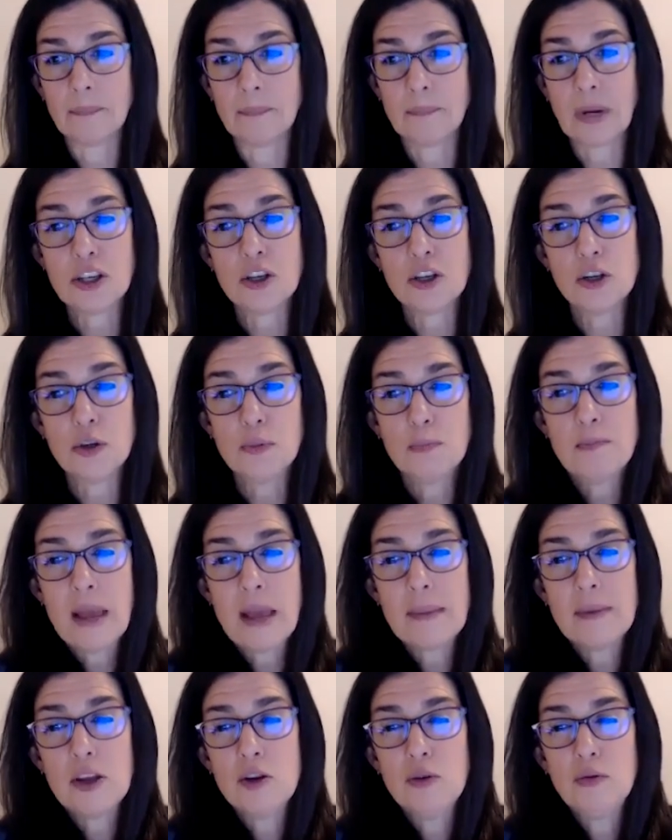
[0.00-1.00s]
but
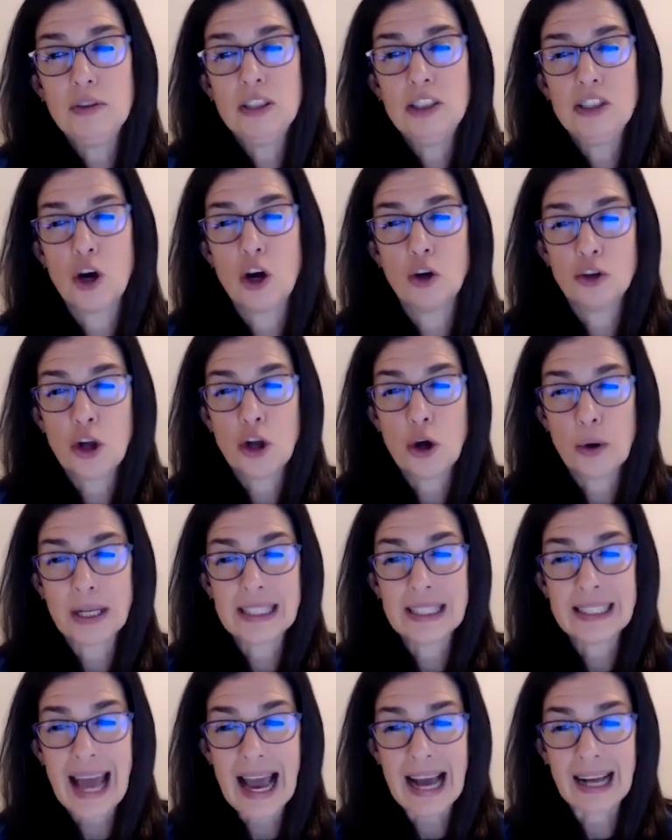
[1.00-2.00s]
maybe you don't know
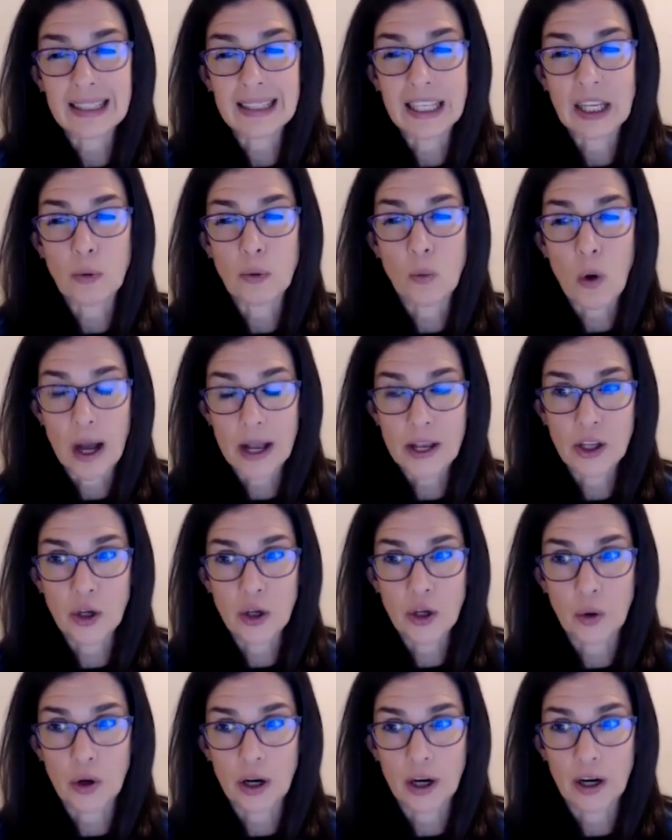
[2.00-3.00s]
exactly what
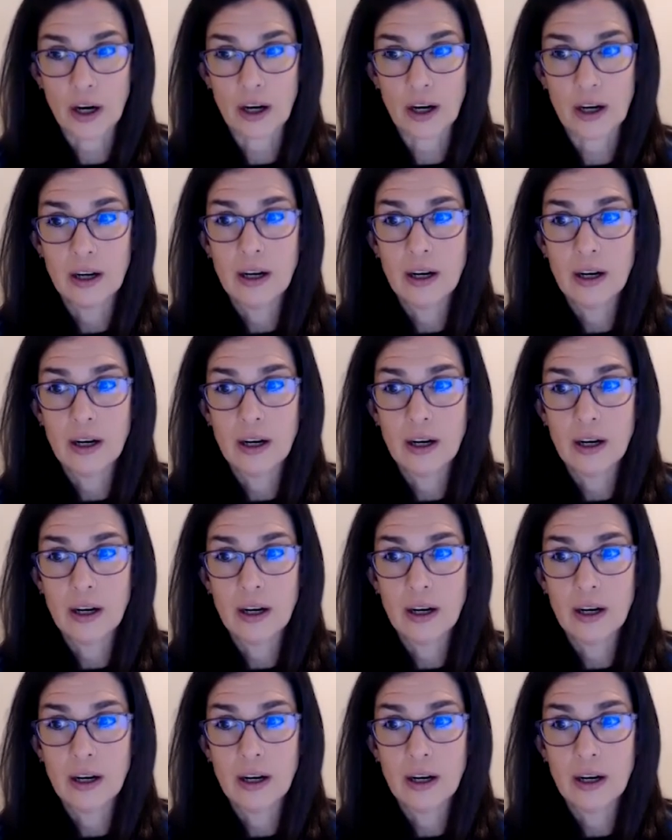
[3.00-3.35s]
you're